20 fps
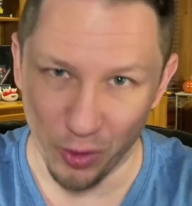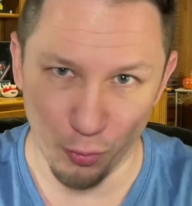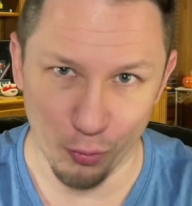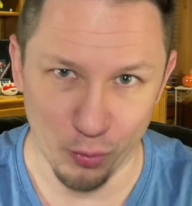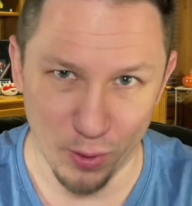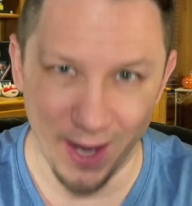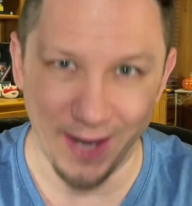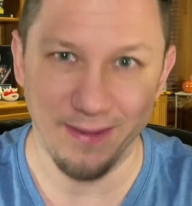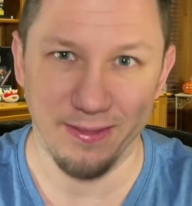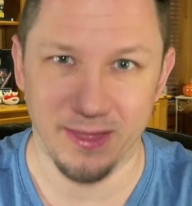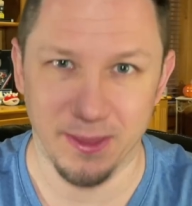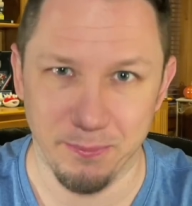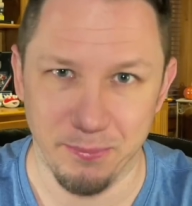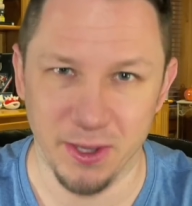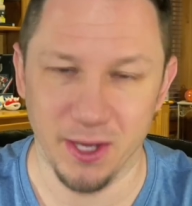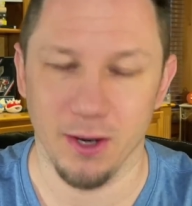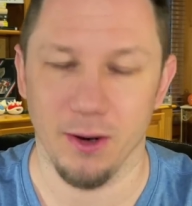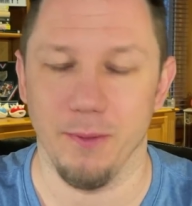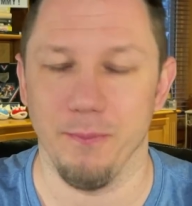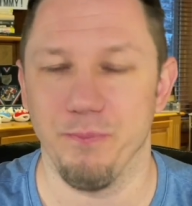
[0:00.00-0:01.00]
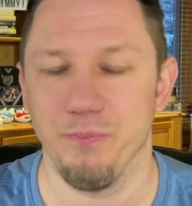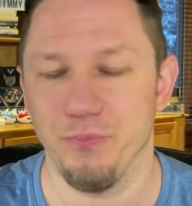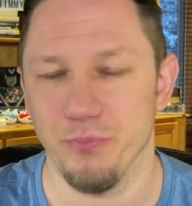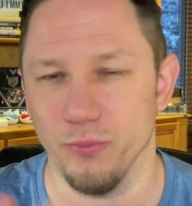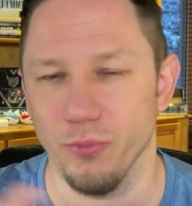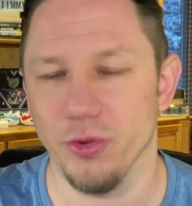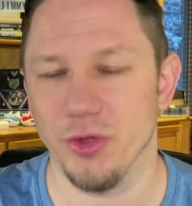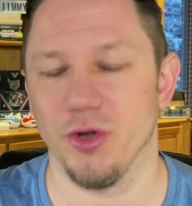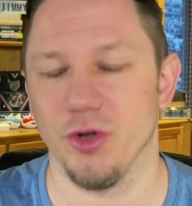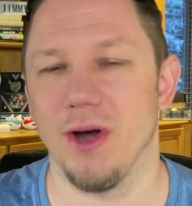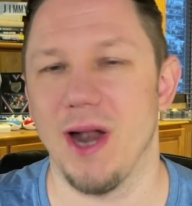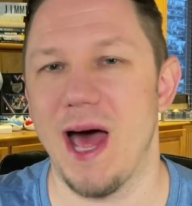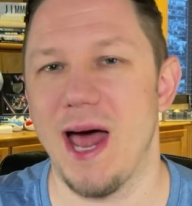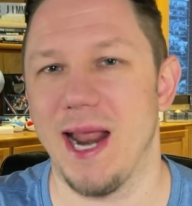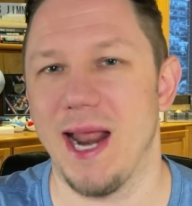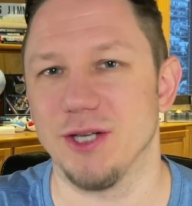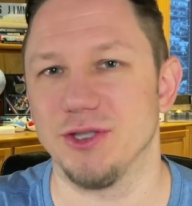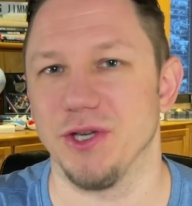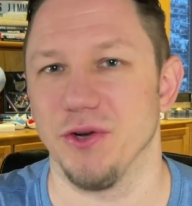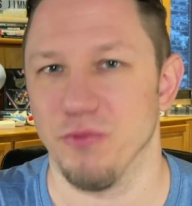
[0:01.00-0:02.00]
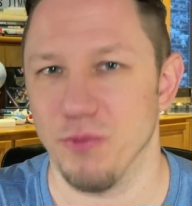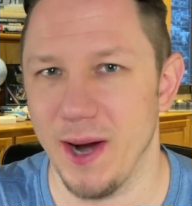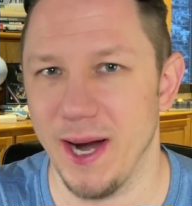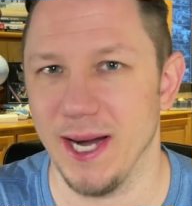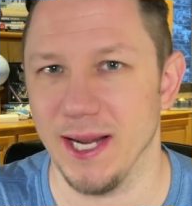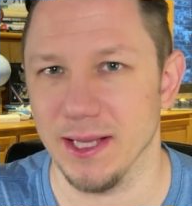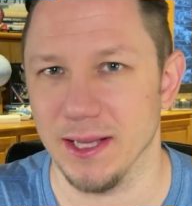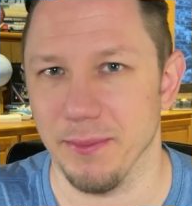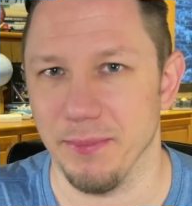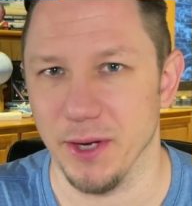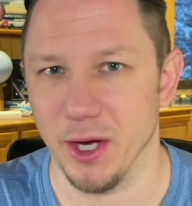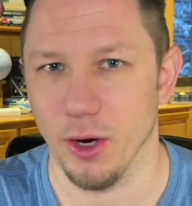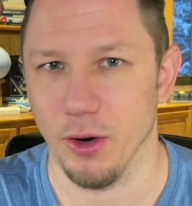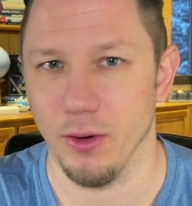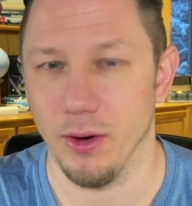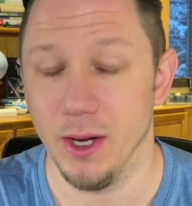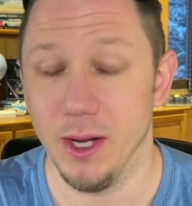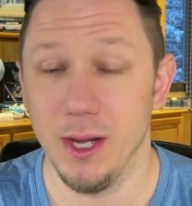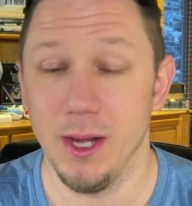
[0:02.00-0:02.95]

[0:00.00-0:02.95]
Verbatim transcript: write the bill. They're not actually writing the bill,